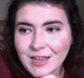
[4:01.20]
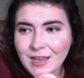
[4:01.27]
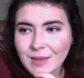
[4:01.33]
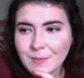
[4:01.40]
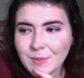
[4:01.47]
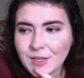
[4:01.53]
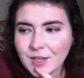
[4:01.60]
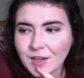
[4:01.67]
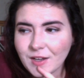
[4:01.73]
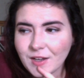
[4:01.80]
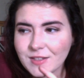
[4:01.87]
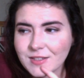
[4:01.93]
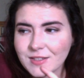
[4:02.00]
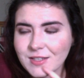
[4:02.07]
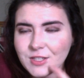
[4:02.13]

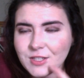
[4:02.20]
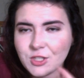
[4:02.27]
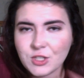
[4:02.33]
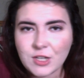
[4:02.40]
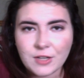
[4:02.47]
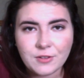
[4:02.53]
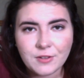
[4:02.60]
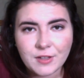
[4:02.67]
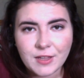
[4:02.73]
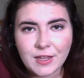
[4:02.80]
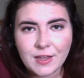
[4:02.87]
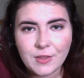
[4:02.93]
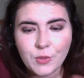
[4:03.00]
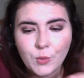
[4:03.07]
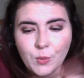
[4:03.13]
because this is
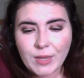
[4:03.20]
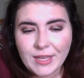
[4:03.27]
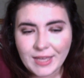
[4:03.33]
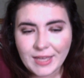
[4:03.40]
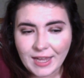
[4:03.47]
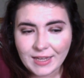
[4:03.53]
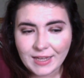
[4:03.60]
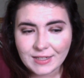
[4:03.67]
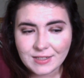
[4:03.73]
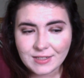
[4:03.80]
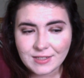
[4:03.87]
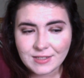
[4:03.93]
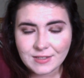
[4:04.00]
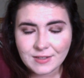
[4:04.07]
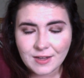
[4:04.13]
generally the weekend
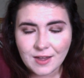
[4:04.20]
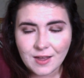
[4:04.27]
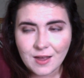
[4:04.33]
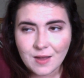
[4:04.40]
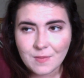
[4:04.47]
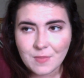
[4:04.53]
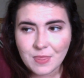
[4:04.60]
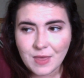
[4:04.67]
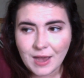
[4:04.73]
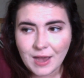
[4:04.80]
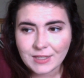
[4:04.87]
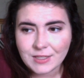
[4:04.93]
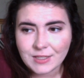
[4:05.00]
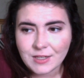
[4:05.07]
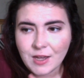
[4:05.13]

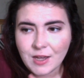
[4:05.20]
that